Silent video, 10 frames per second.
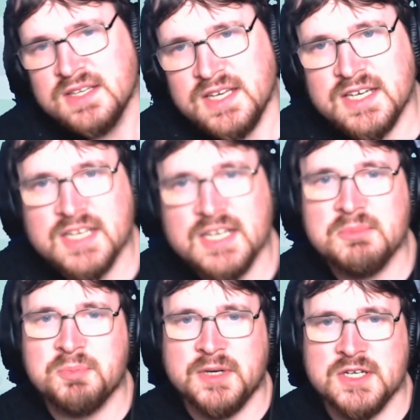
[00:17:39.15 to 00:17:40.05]
Here
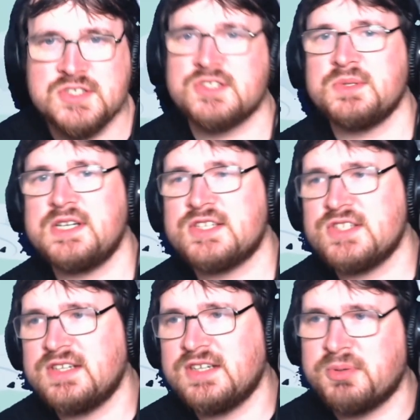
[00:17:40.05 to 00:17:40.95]
comes Punch's
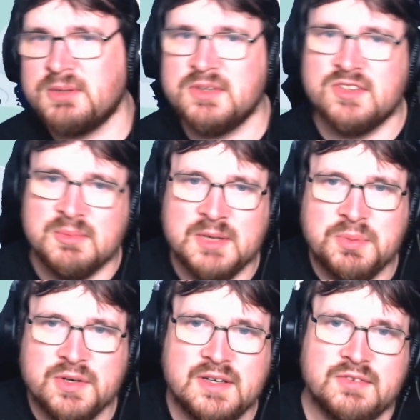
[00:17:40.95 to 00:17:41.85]
question. I promised him I'd
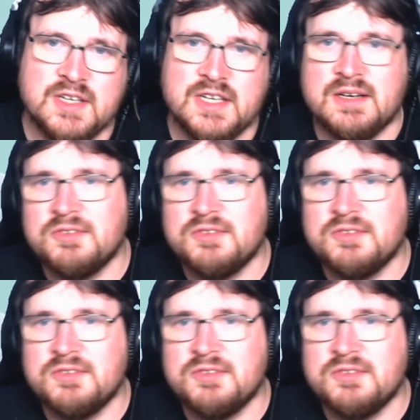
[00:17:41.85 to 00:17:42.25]
put in the video.